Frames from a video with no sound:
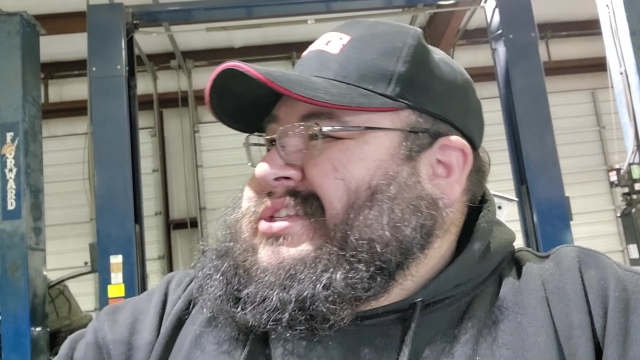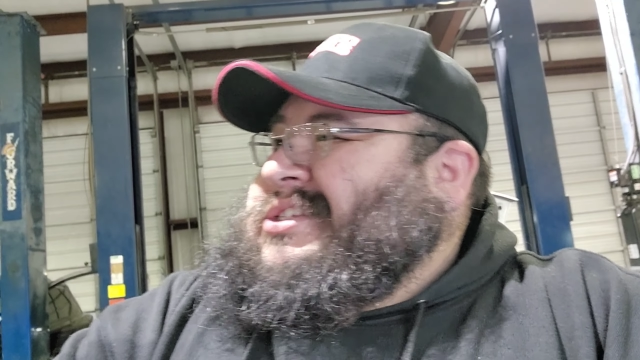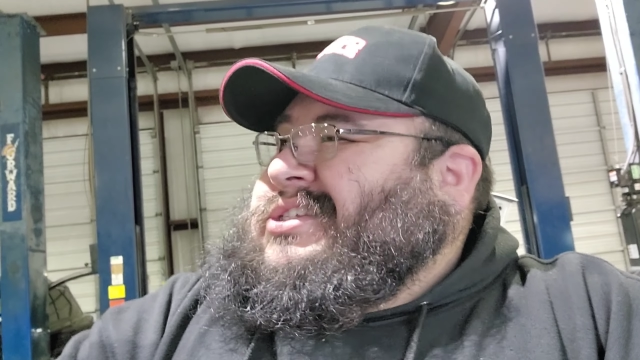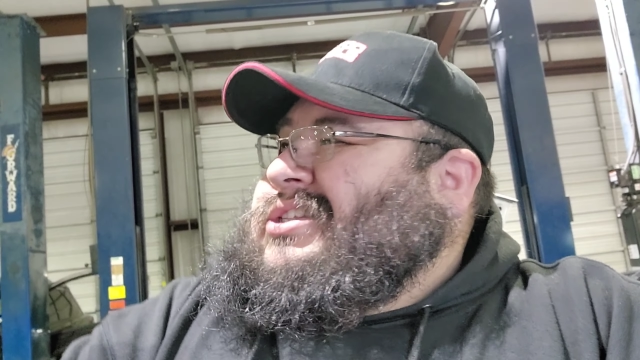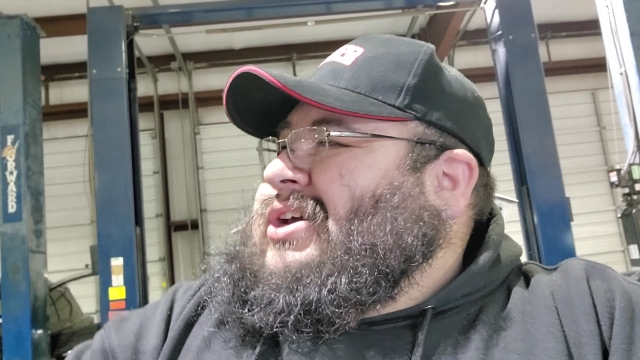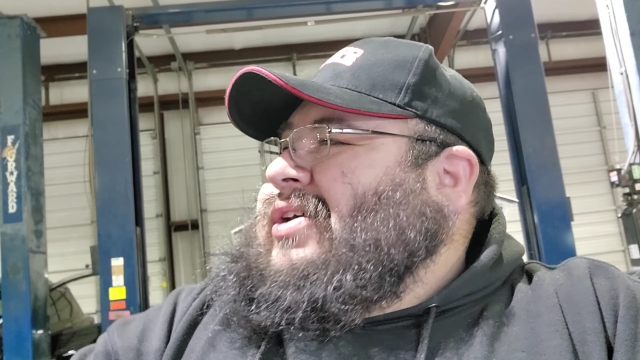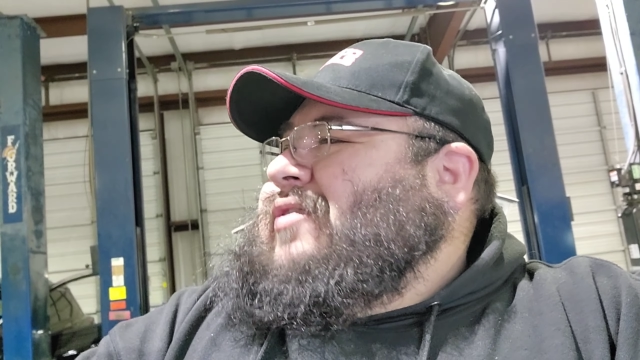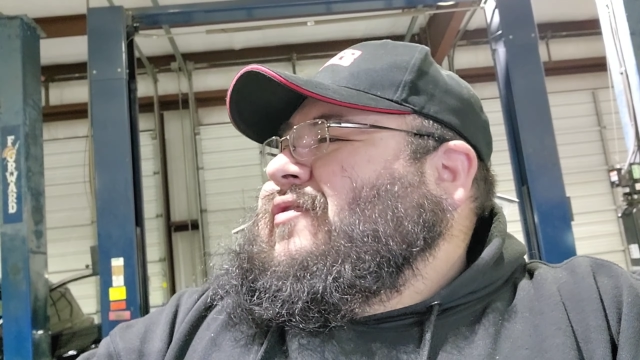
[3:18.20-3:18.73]
and
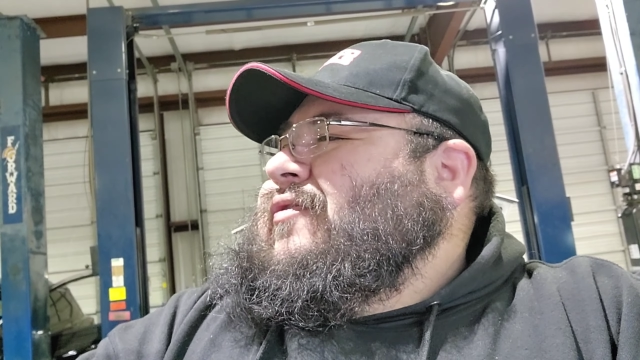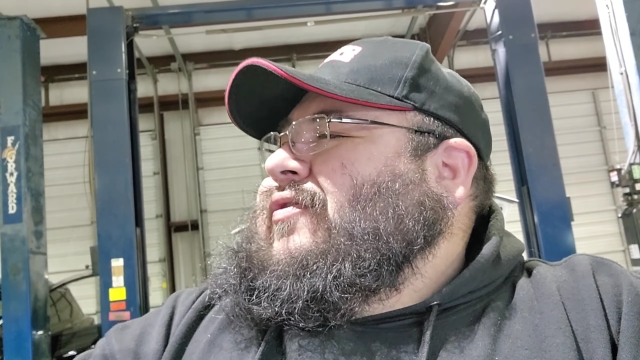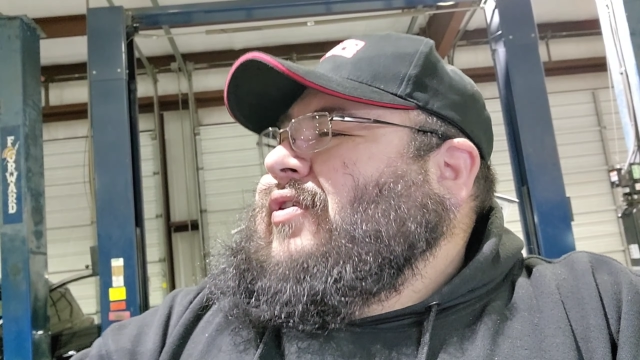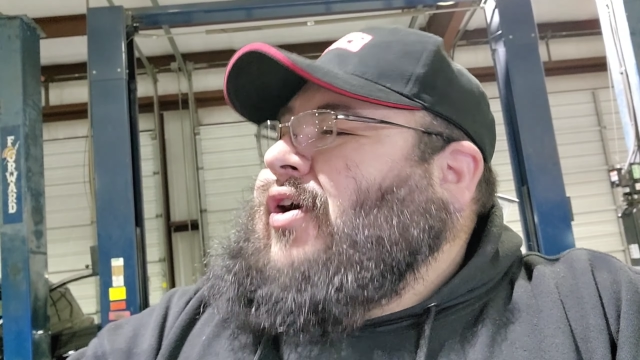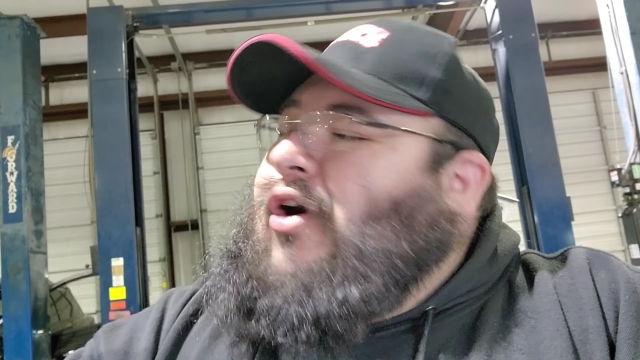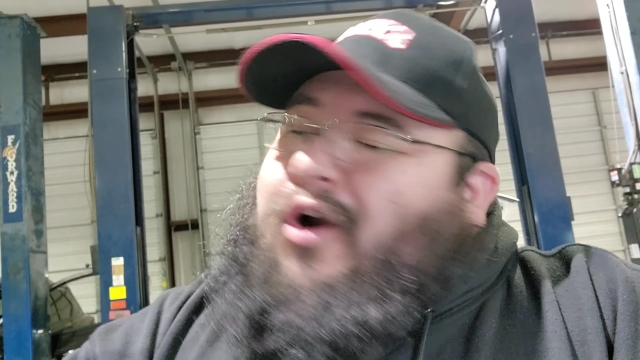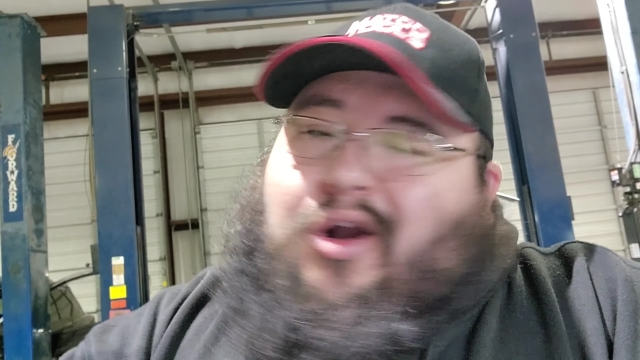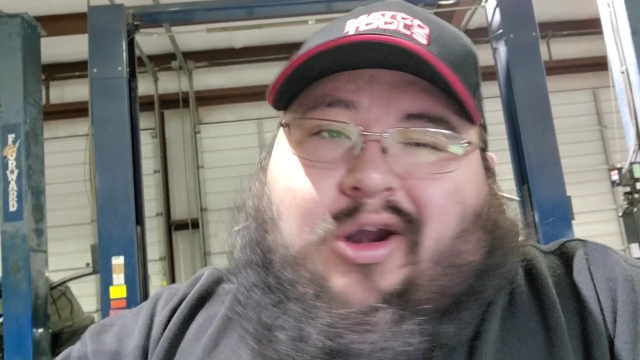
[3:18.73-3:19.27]
stuff
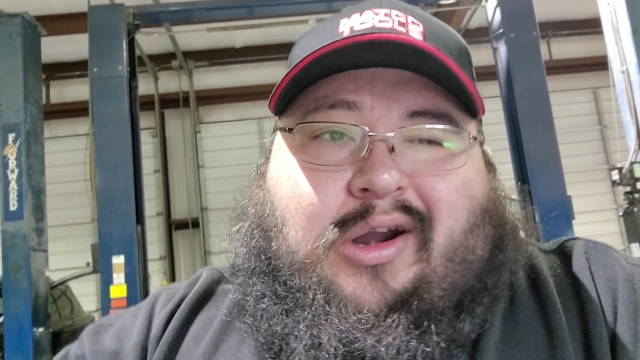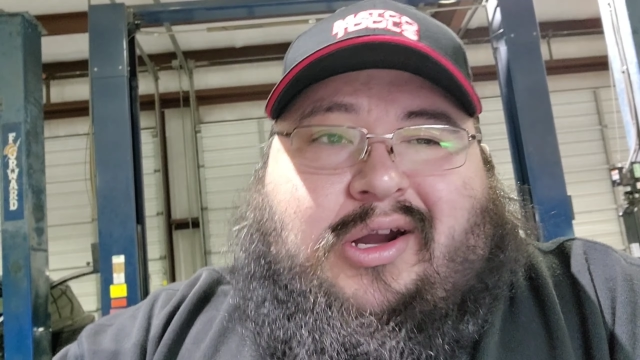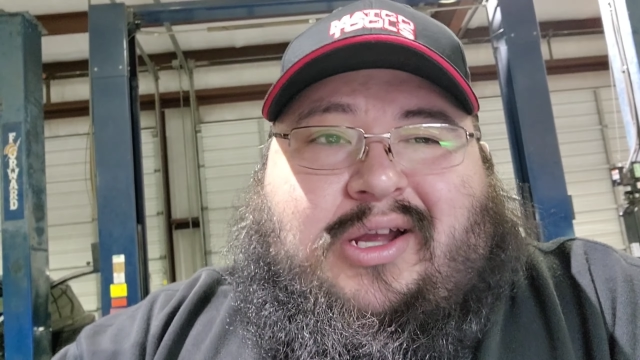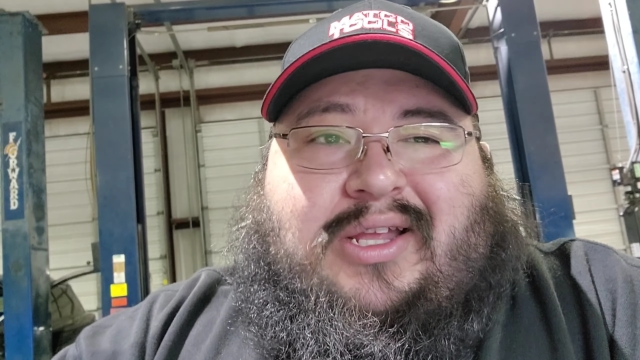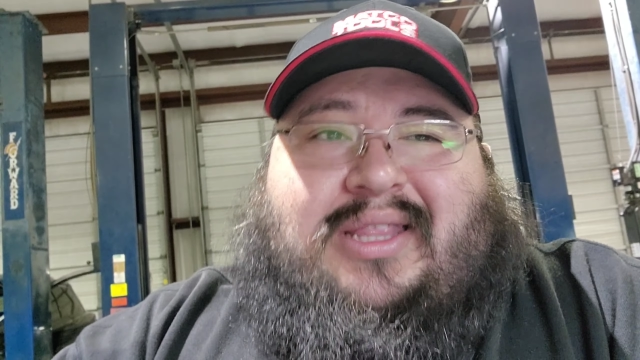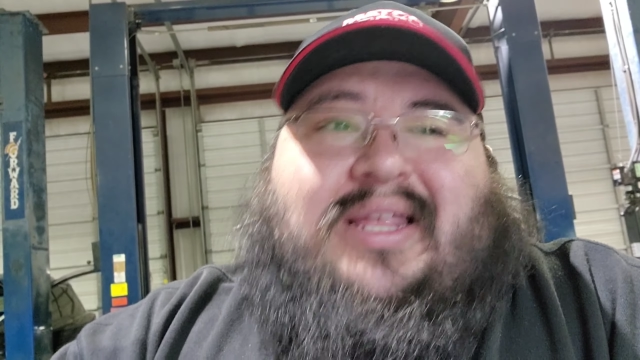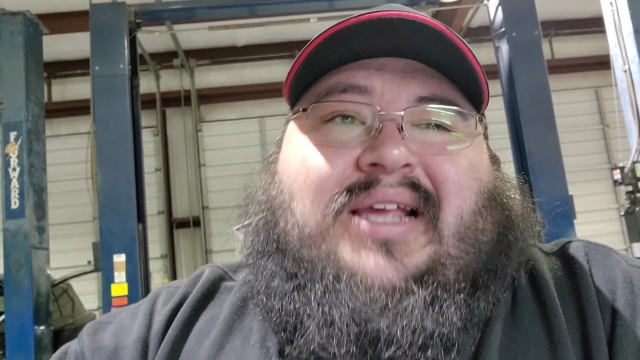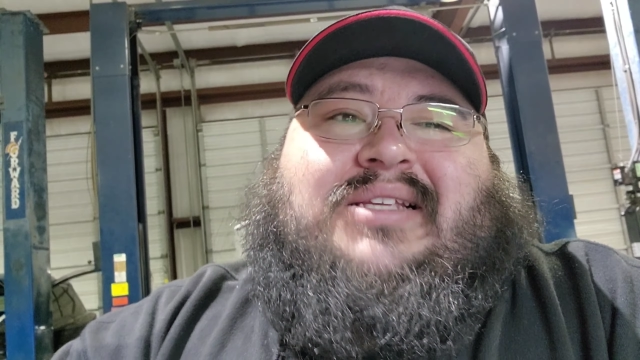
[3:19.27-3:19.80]
are,
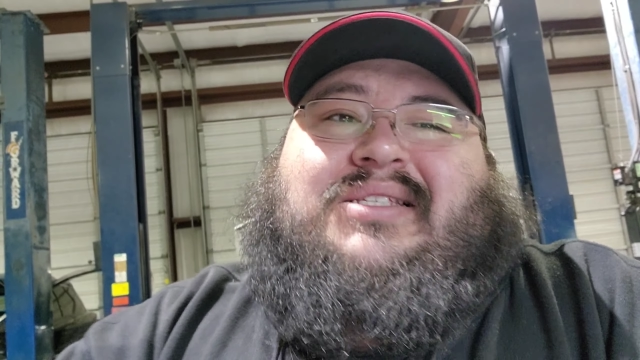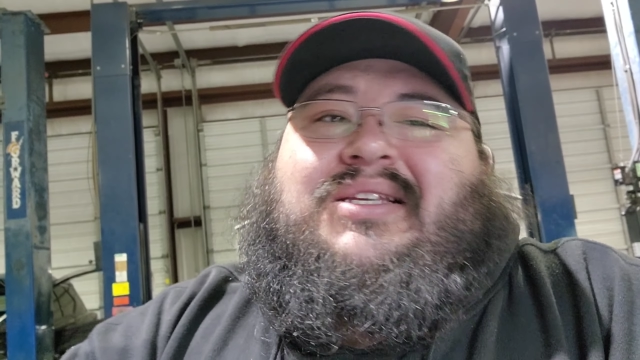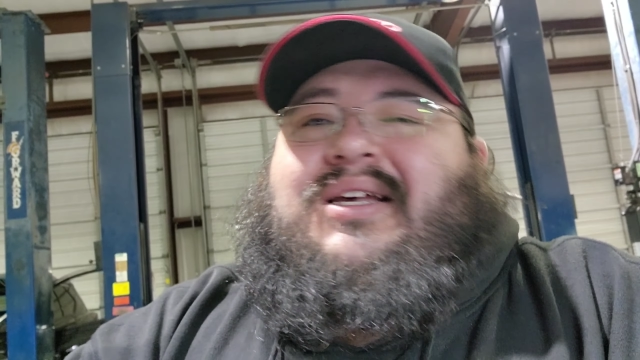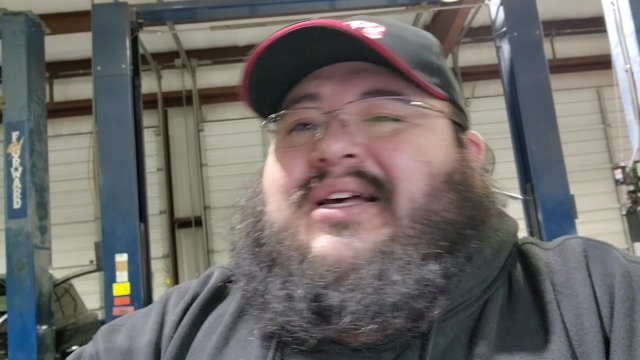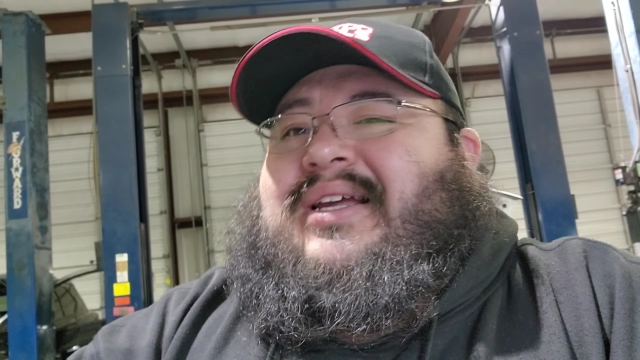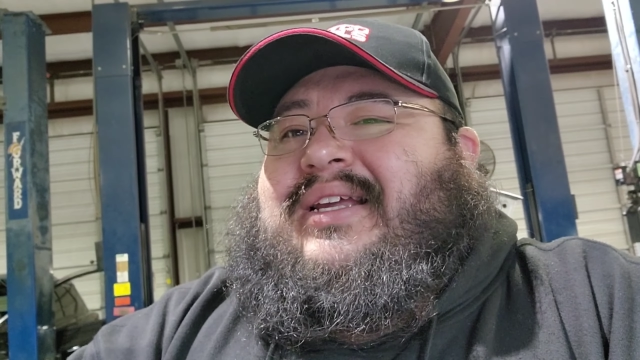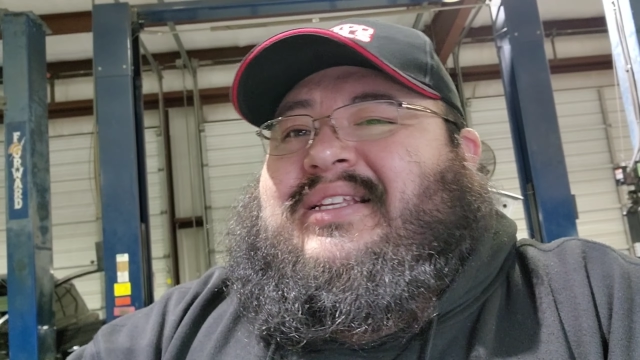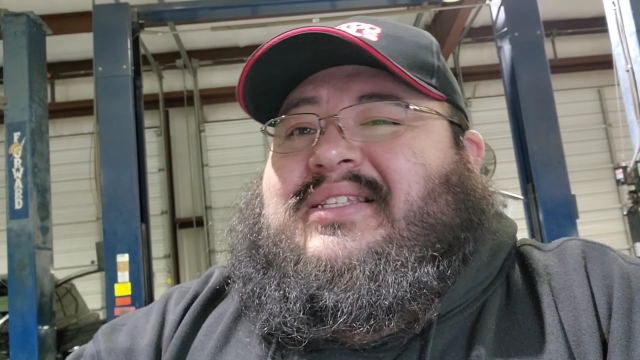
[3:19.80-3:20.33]
unless
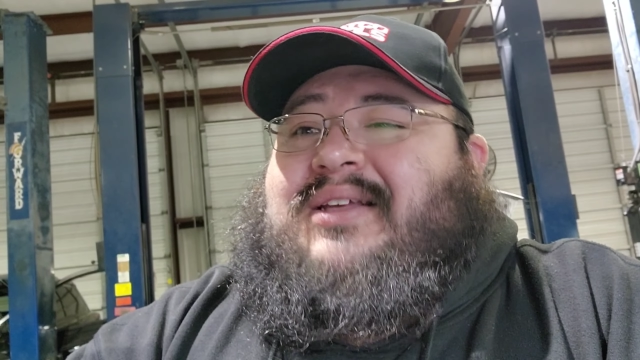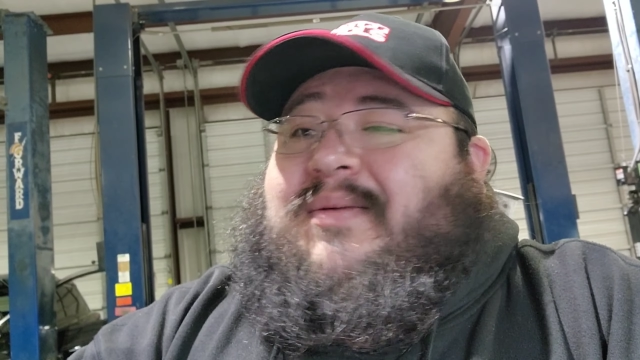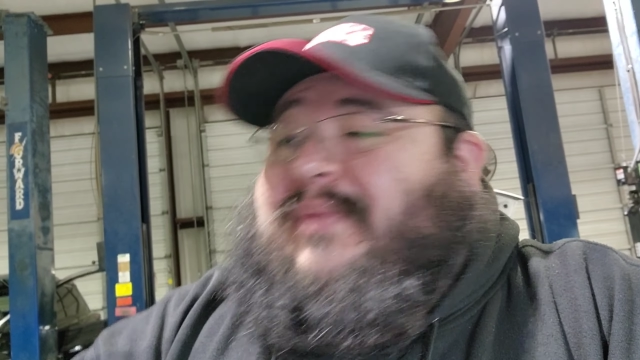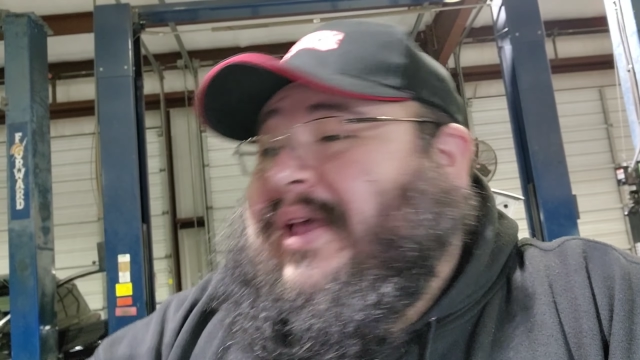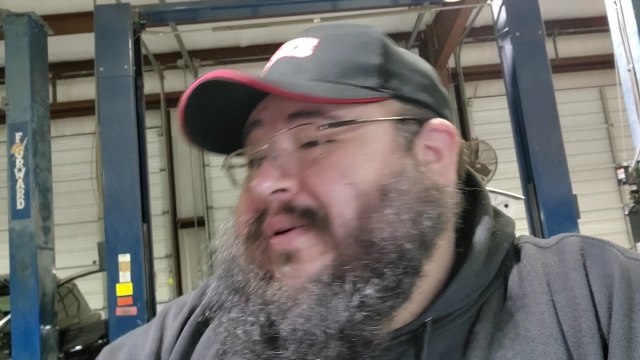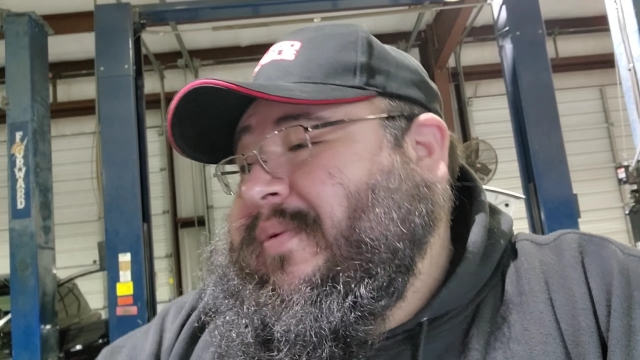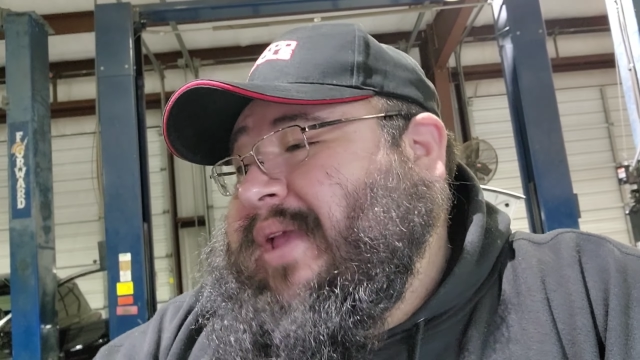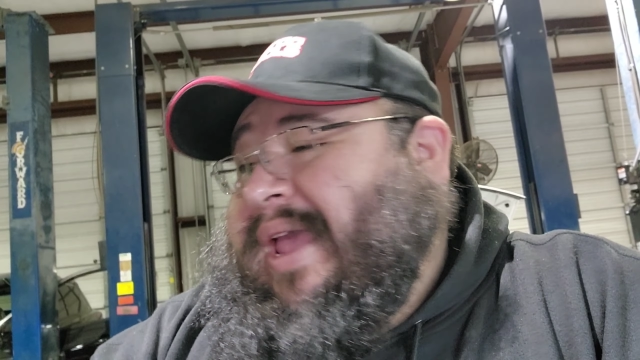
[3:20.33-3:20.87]
it's something
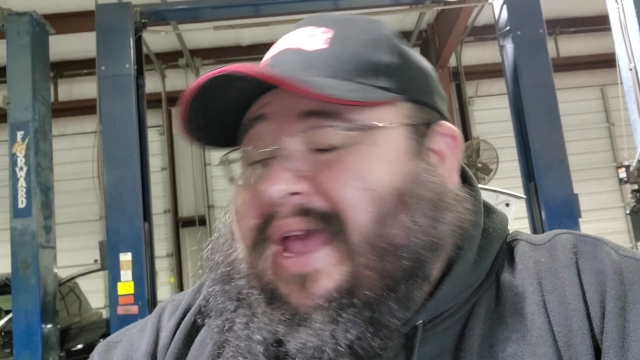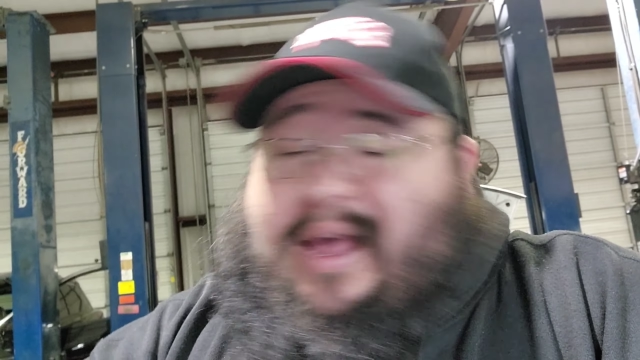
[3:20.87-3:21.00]
that we